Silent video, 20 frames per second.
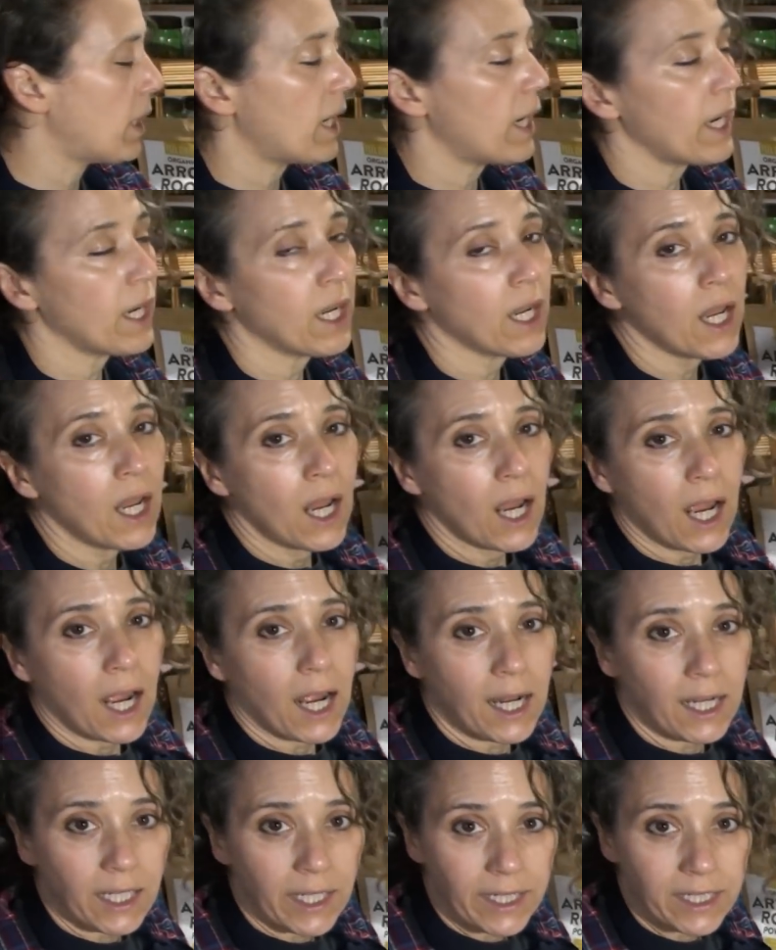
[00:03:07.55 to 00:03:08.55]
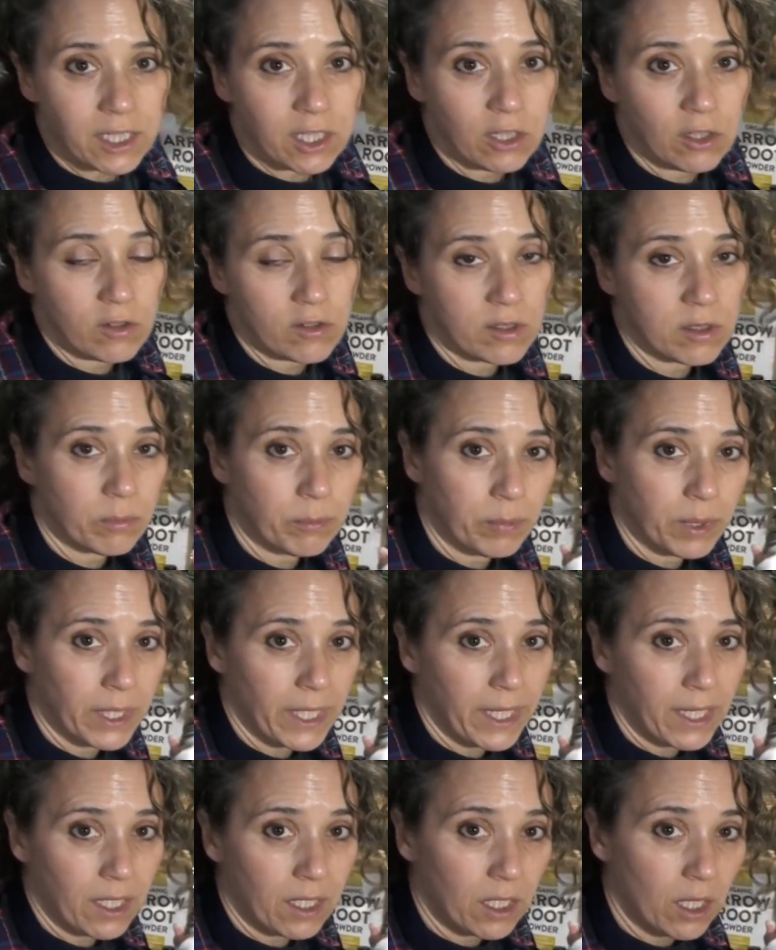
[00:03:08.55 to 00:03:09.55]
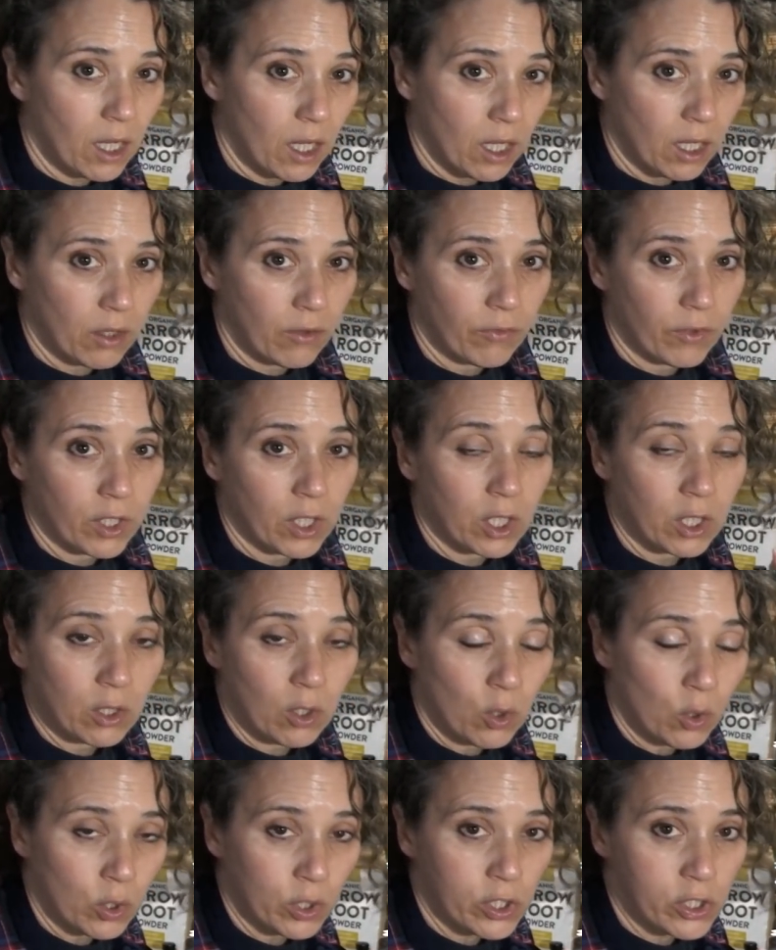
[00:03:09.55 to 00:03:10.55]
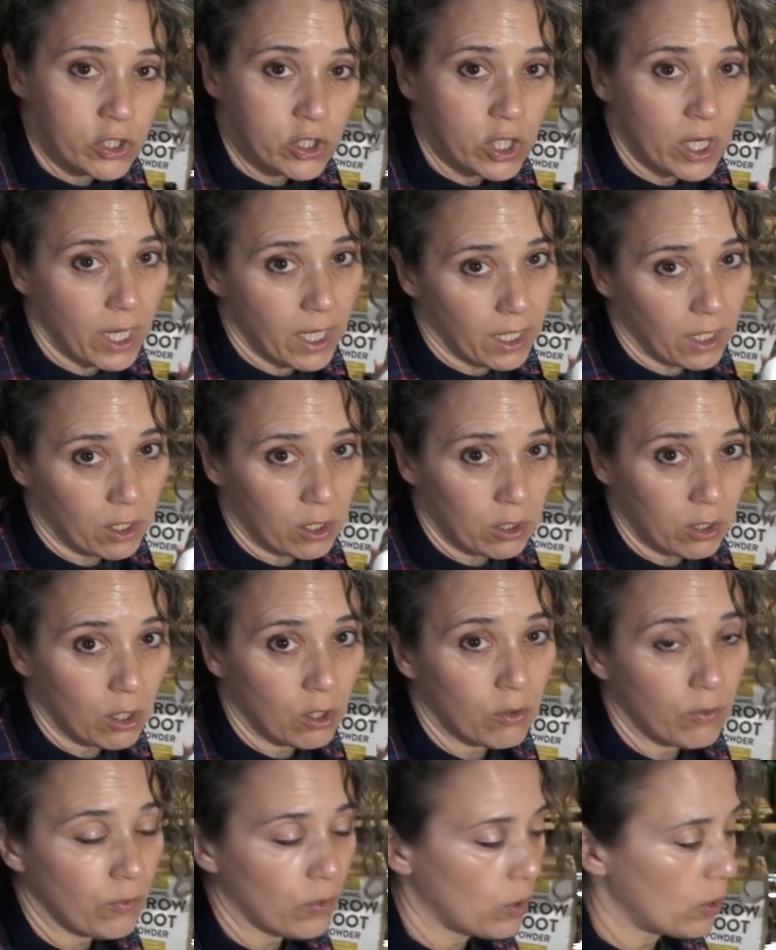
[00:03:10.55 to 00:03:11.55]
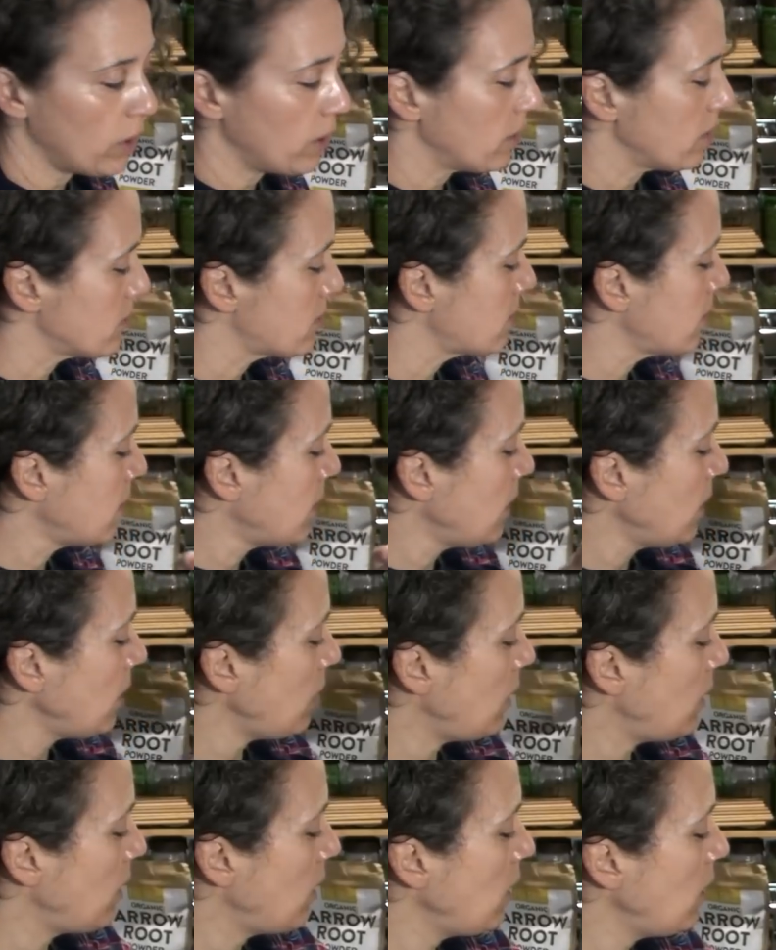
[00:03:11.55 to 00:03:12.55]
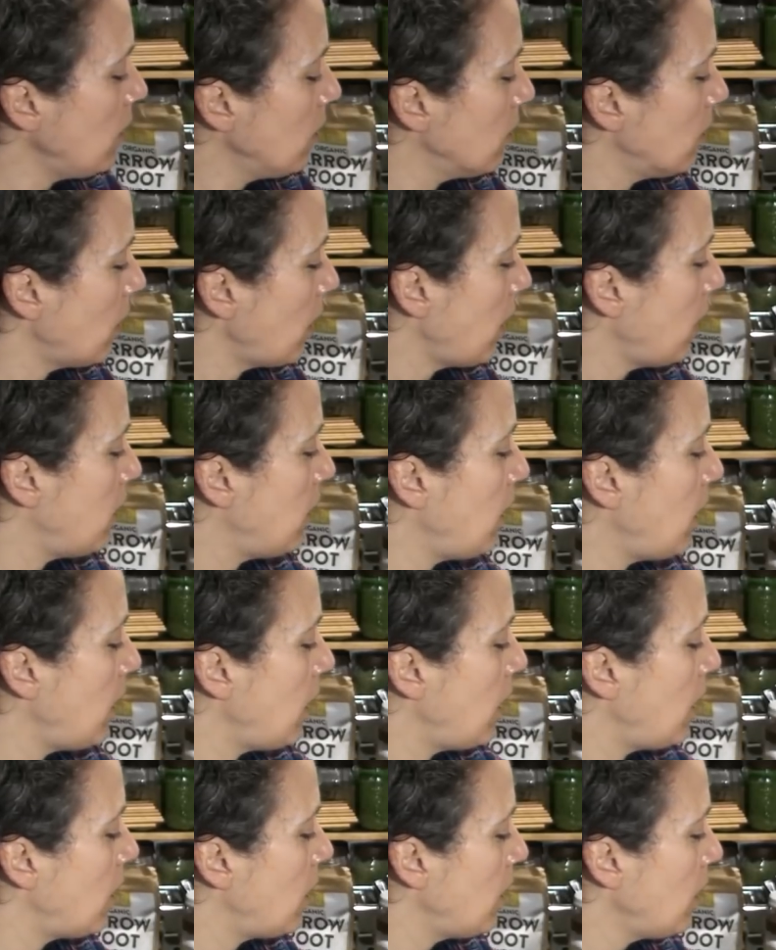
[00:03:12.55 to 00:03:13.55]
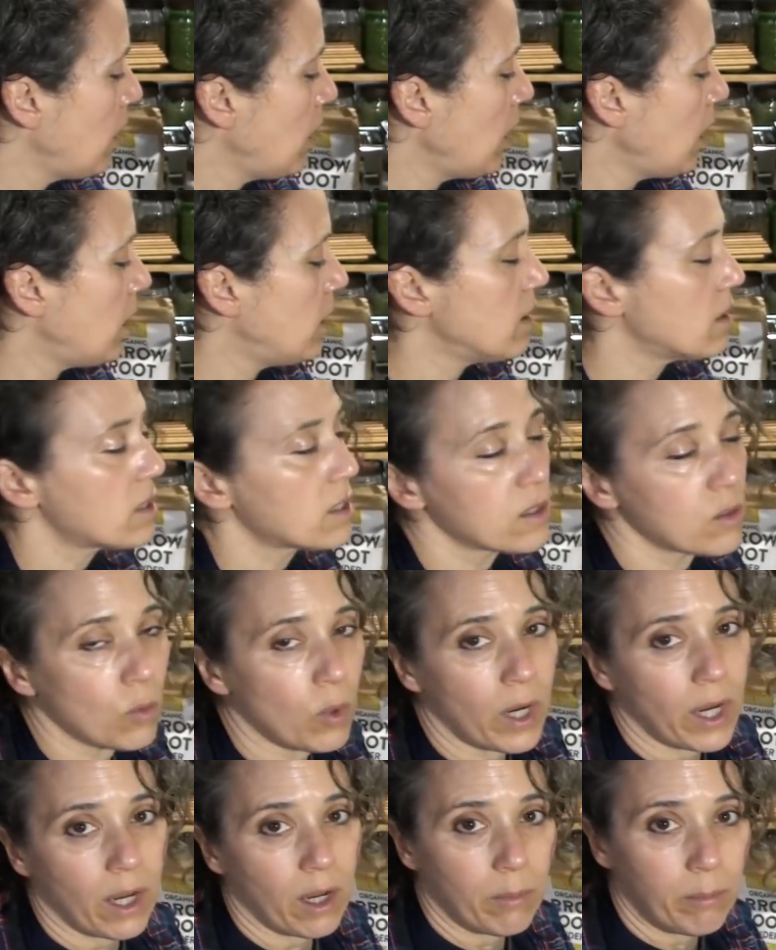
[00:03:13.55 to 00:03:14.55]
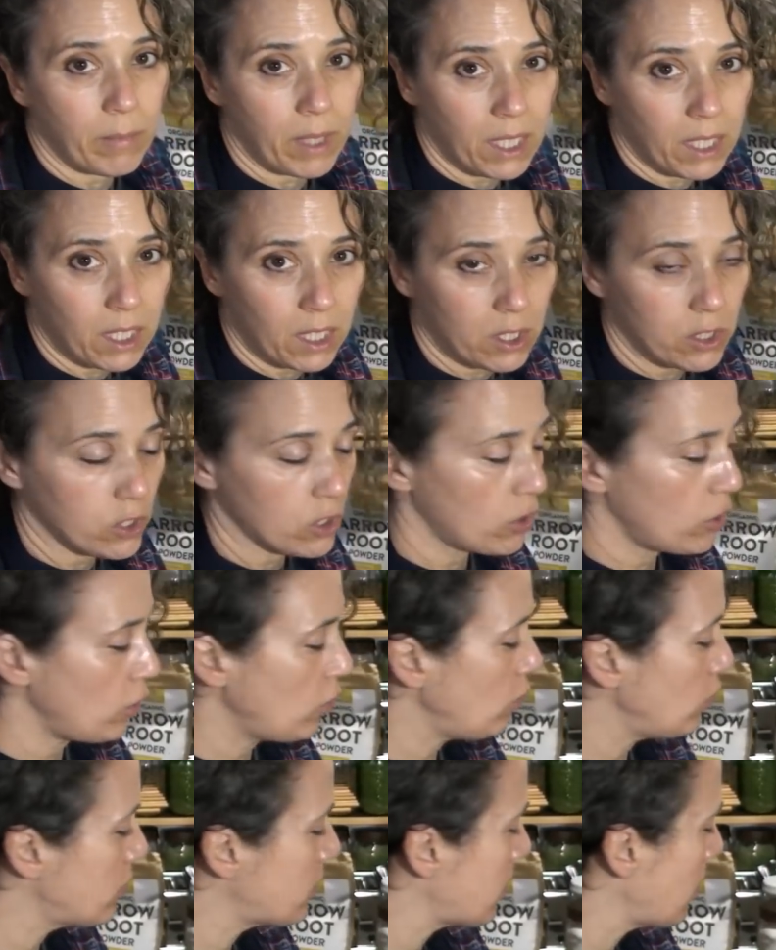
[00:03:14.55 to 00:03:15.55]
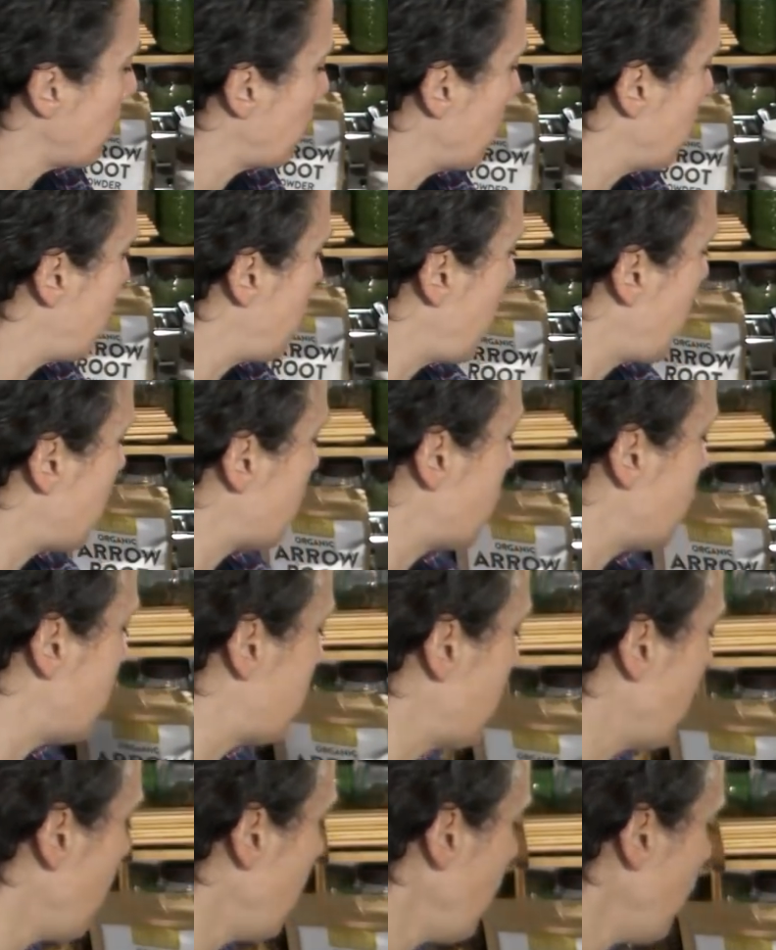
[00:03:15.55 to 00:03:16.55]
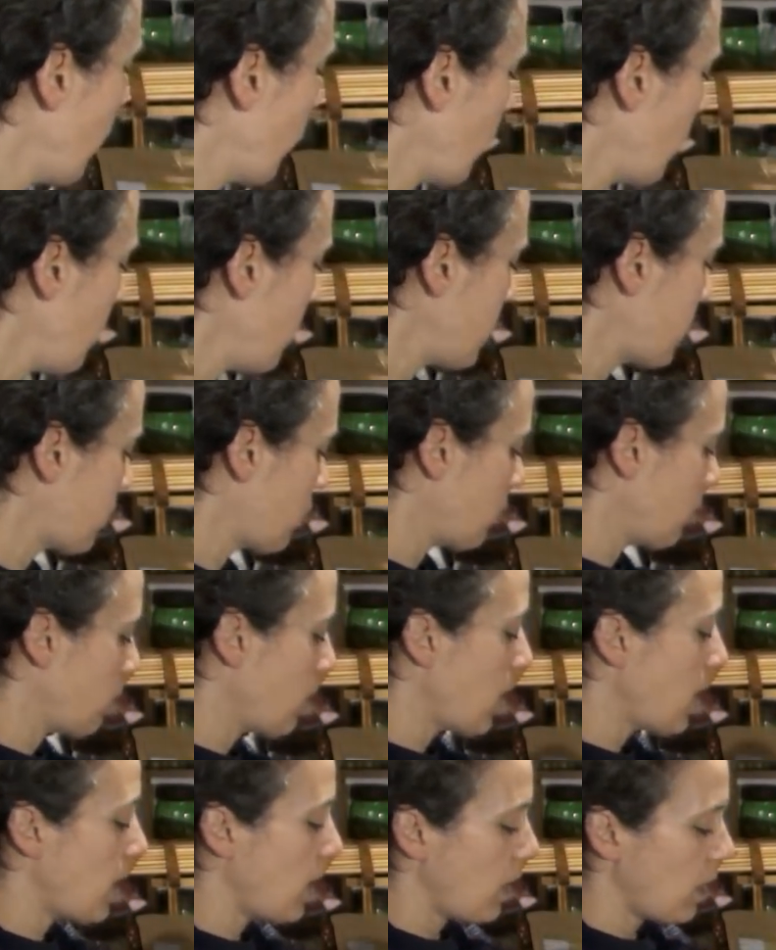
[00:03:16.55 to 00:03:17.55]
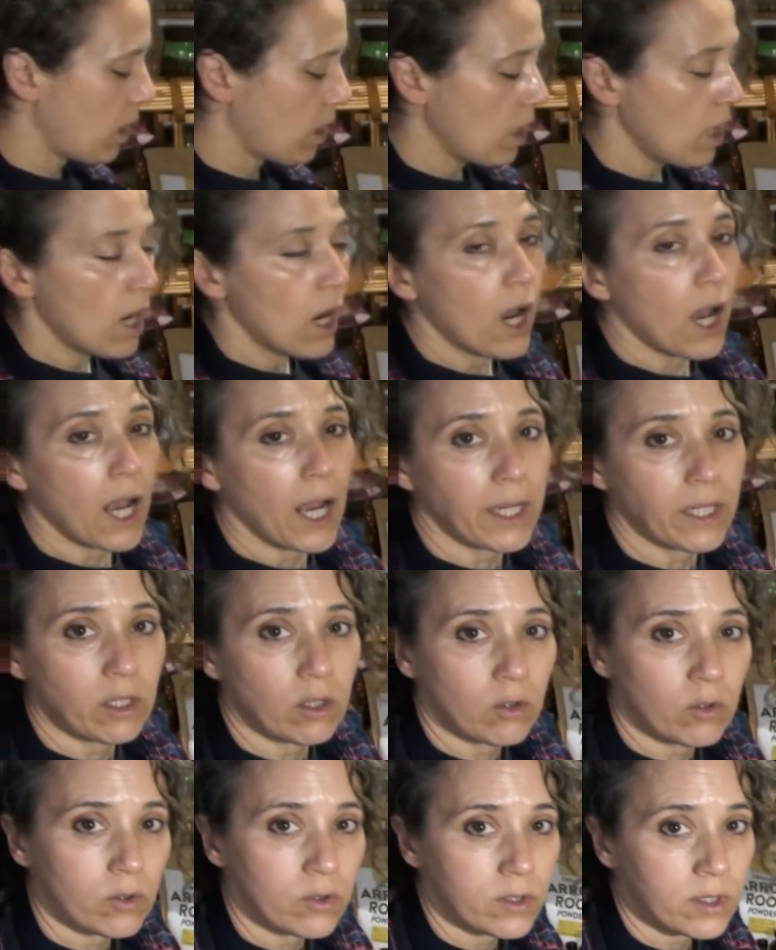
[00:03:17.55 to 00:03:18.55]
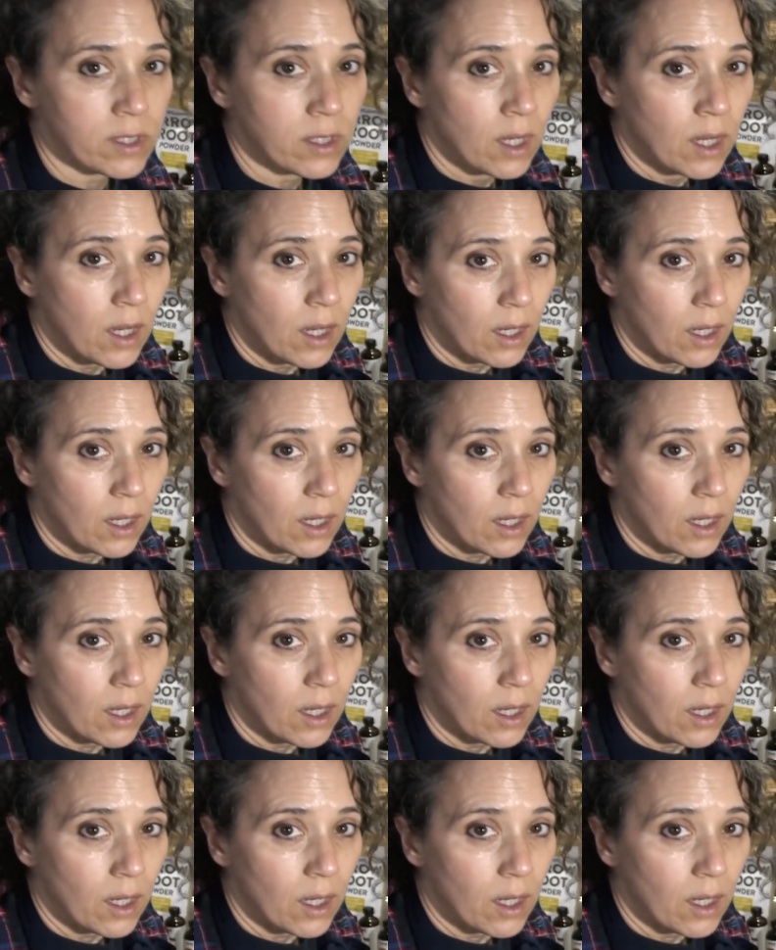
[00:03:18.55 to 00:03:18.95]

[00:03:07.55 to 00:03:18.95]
mine, I like to use a blend of orange and clove oils in here, and then, and this is why I'm making 2 separate batches. For Mr. Rain, I use